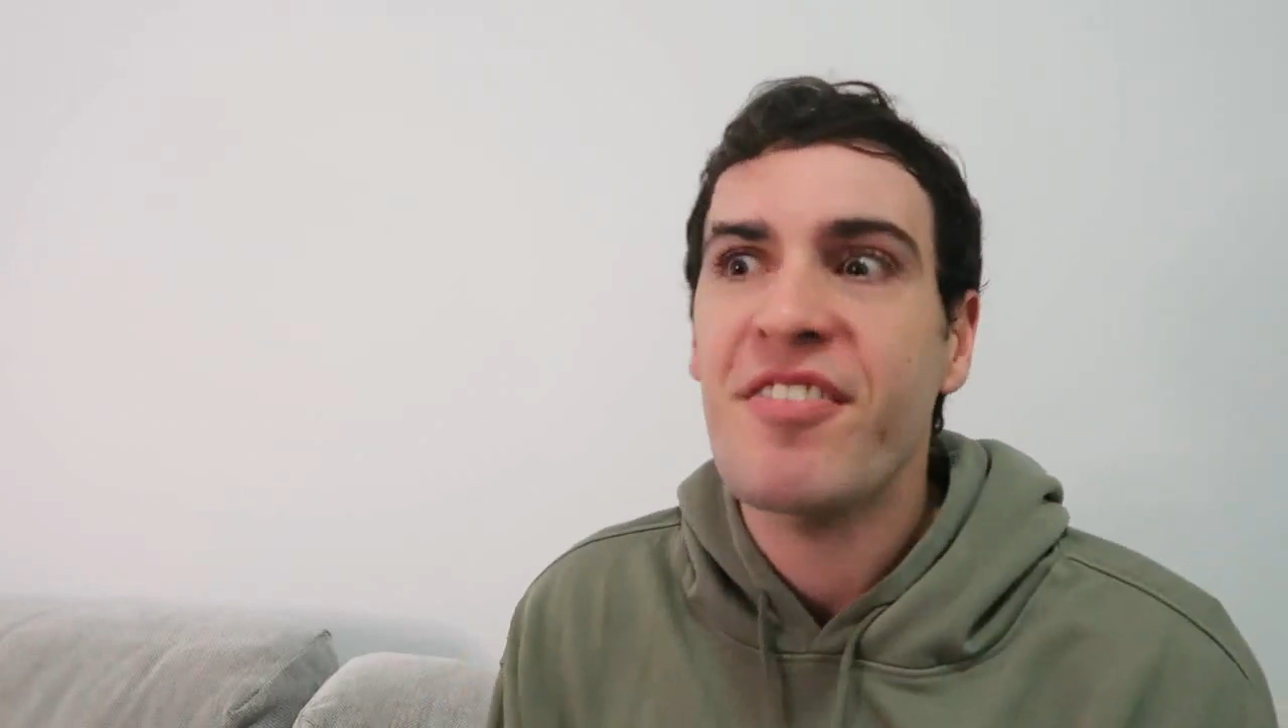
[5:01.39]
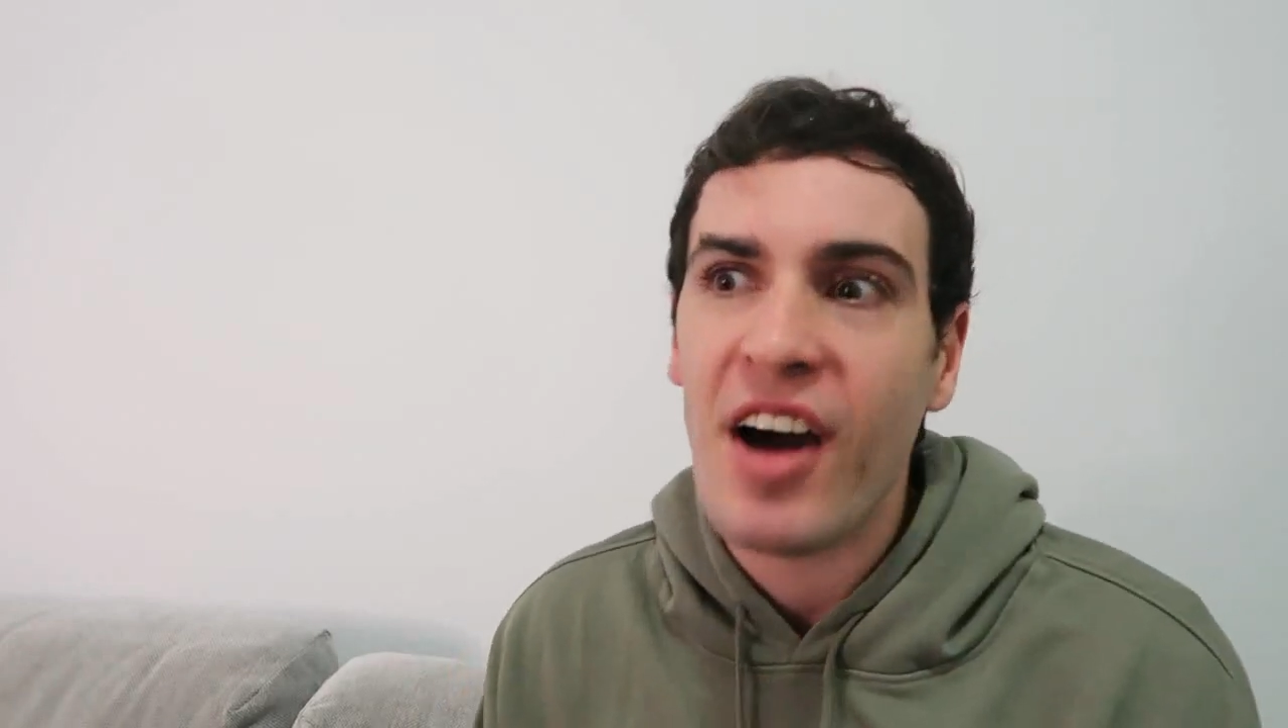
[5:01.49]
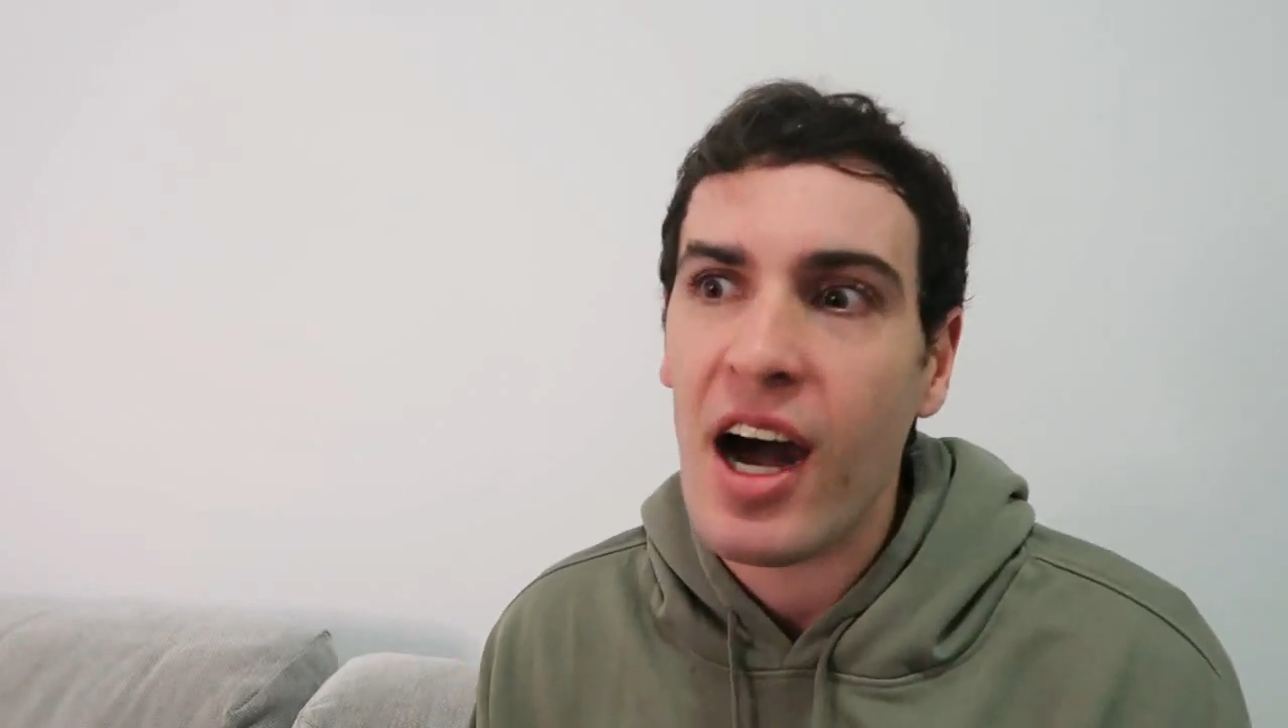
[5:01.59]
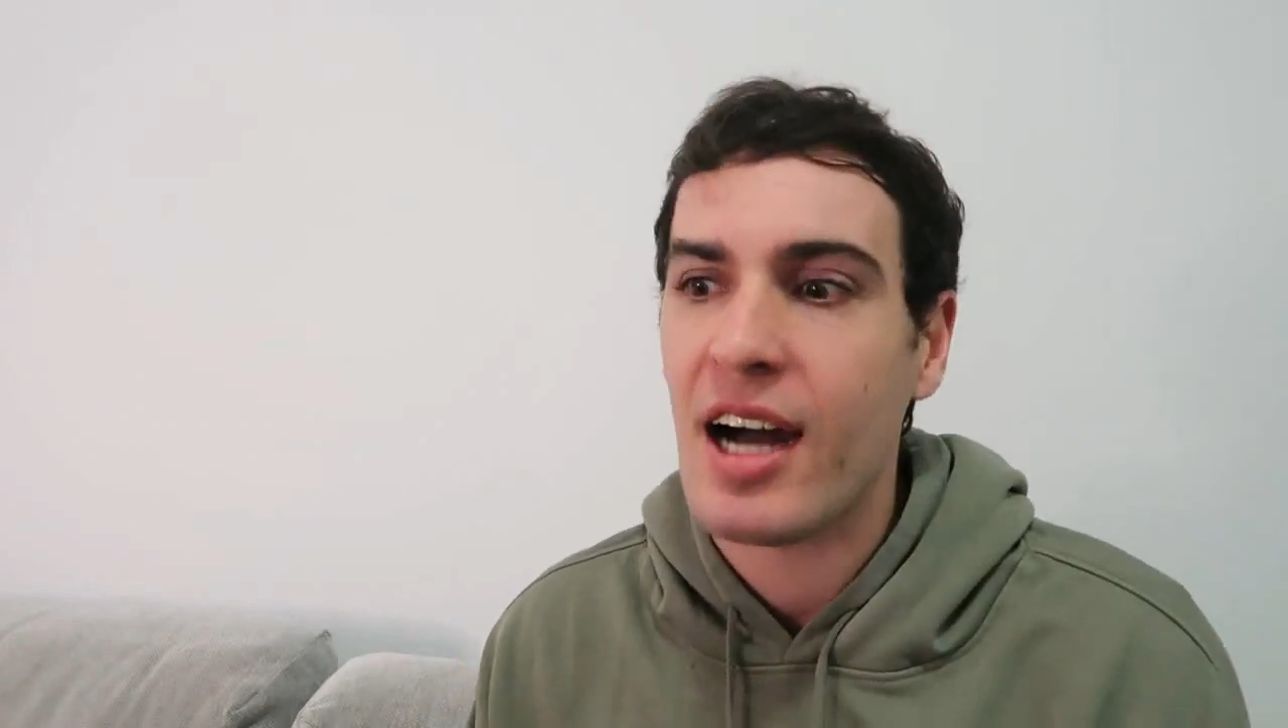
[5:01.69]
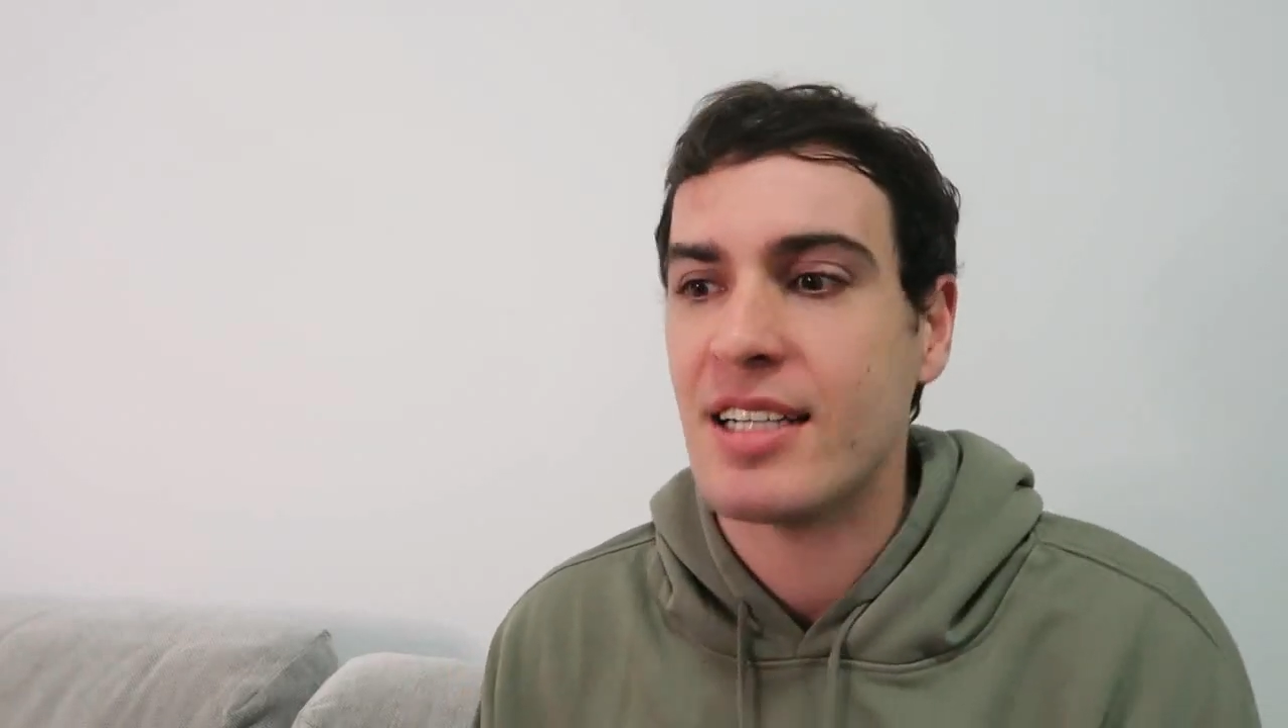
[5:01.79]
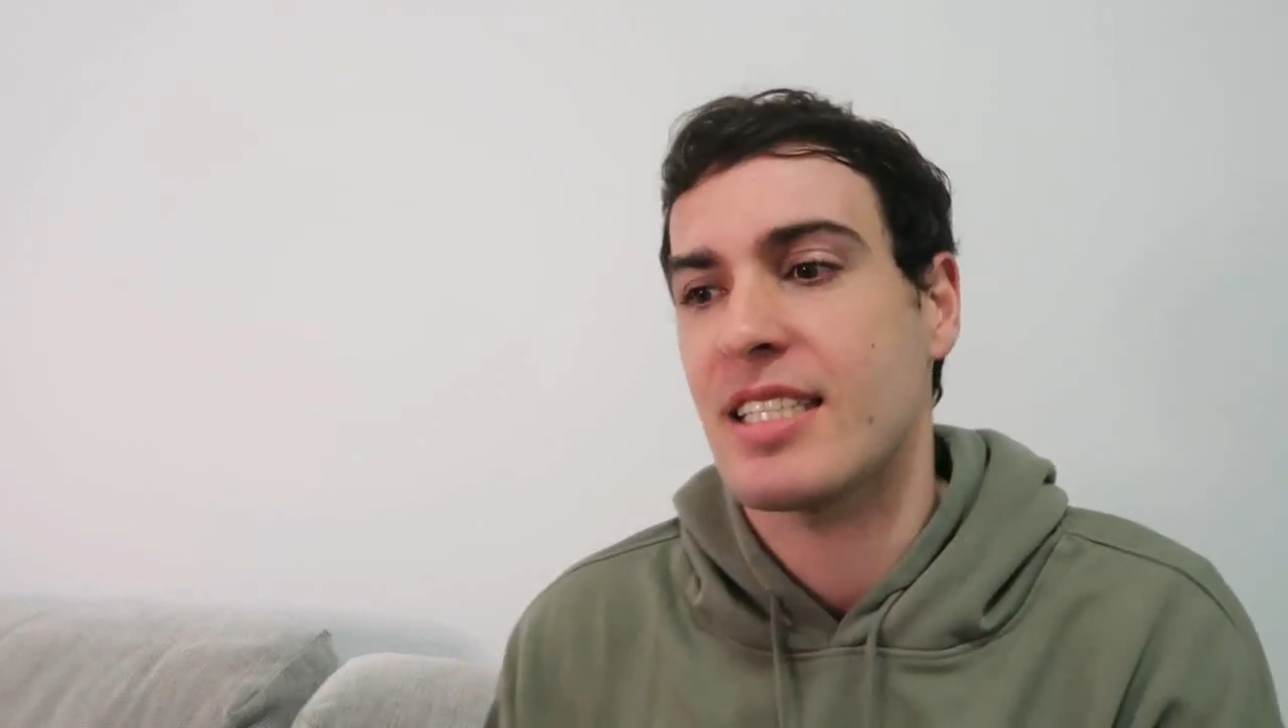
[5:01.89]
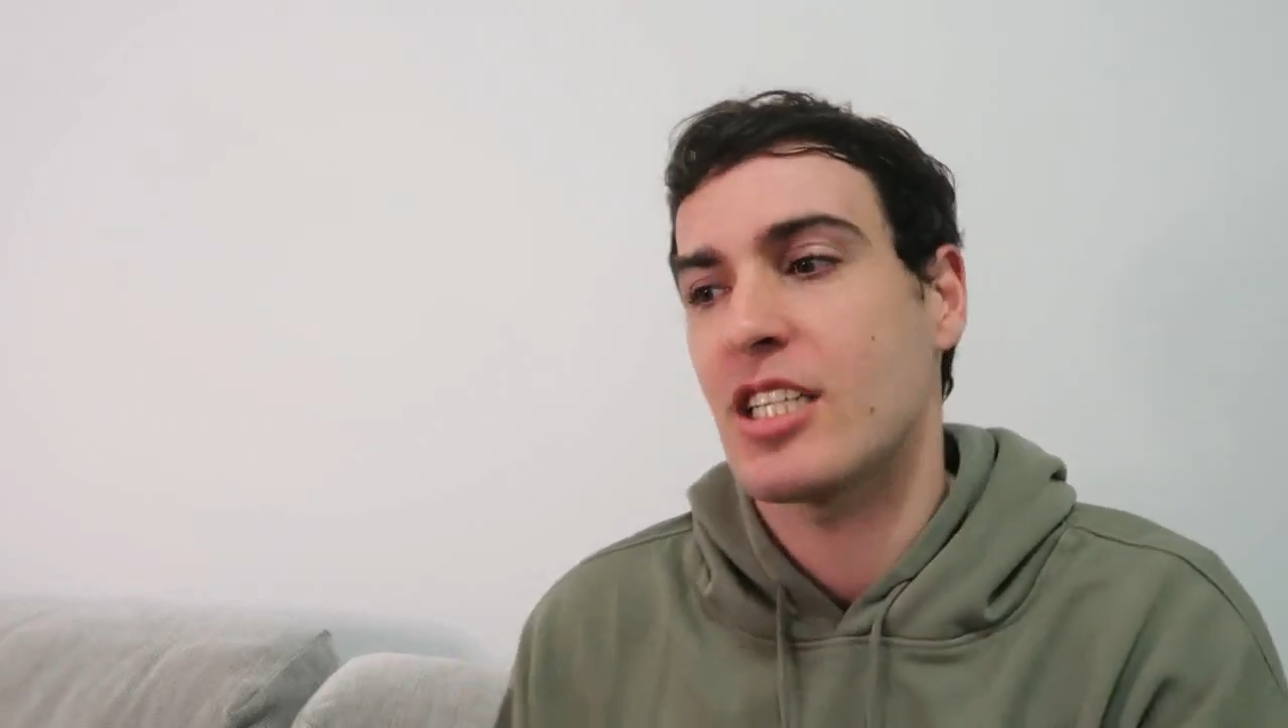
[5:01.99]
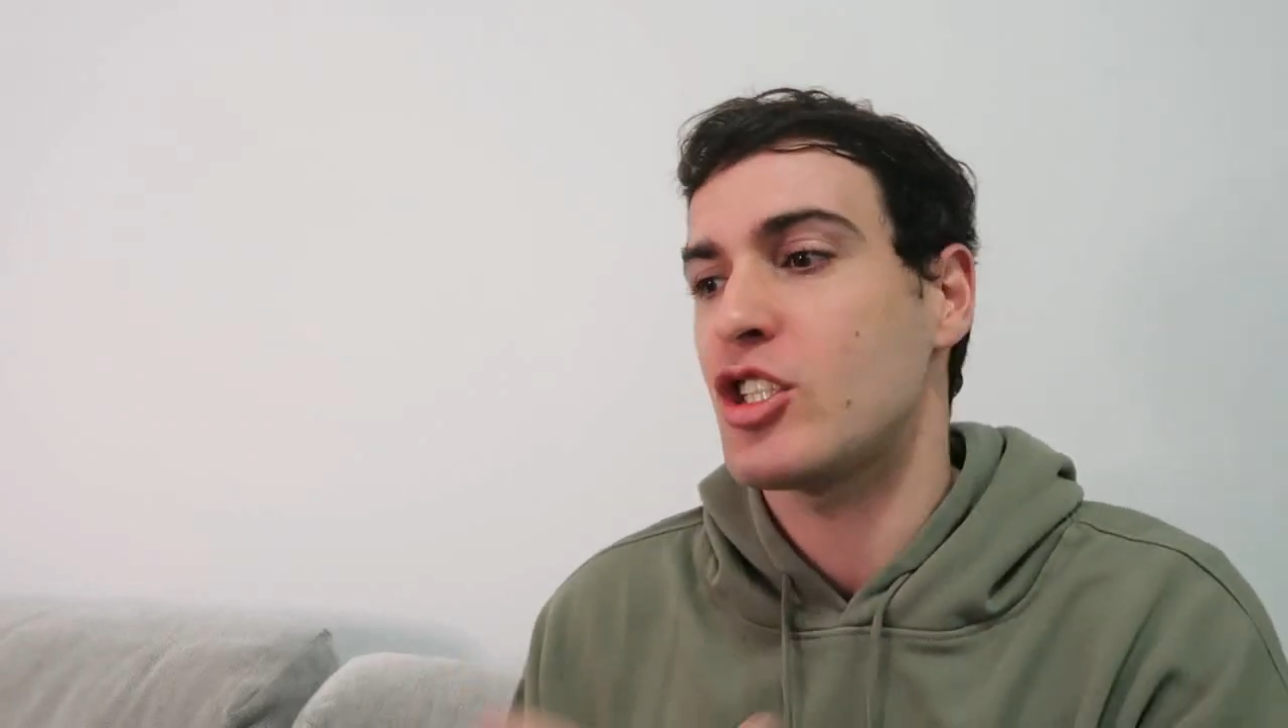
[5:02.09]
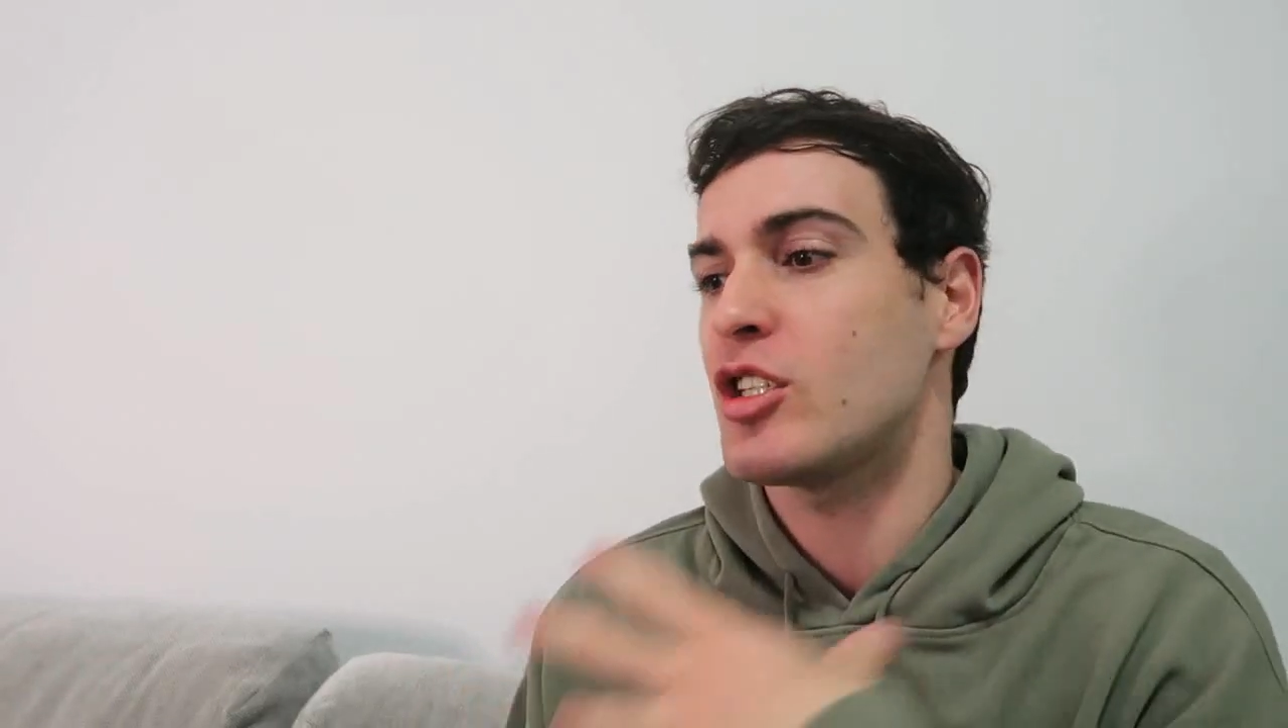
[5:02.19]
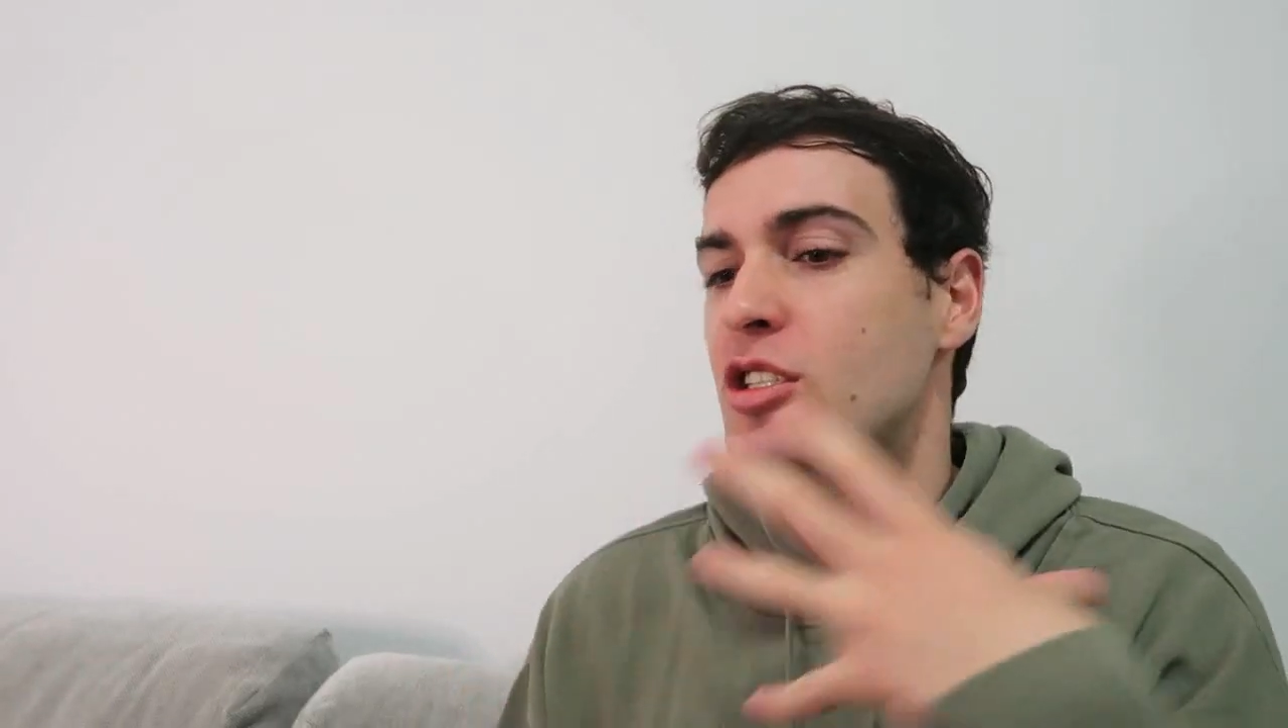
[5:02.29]
be fast
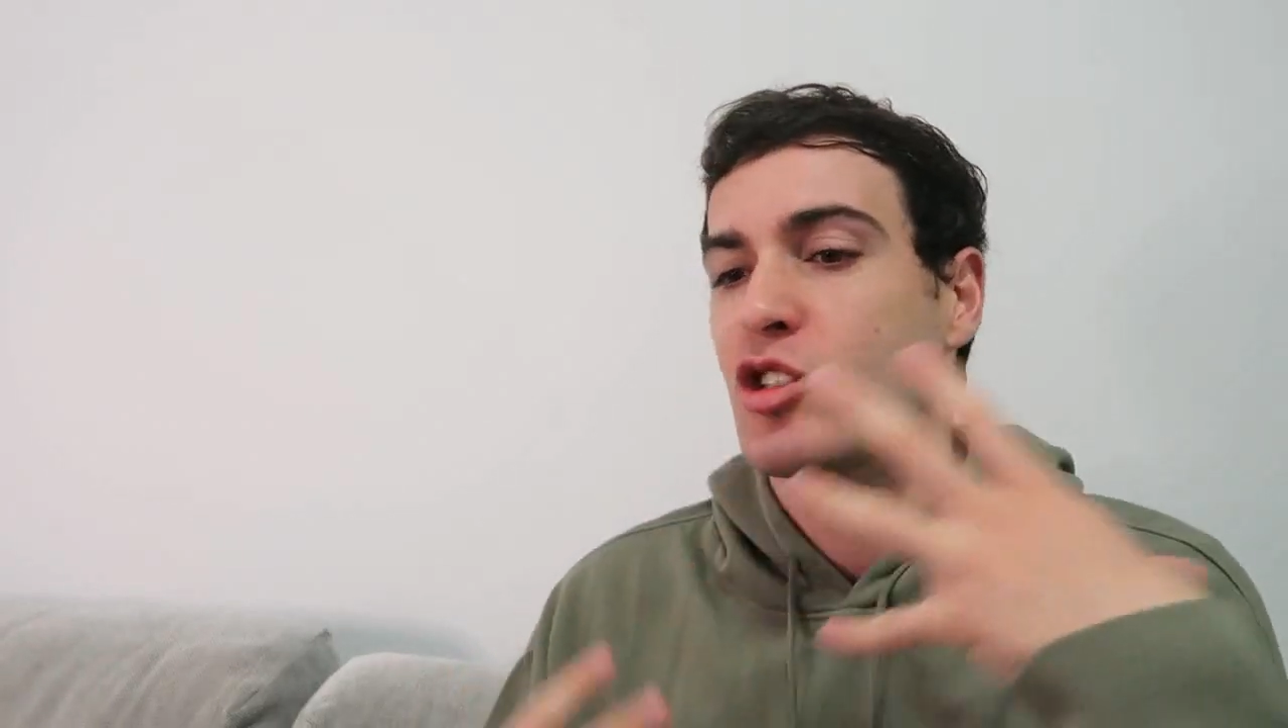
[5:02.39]
and she's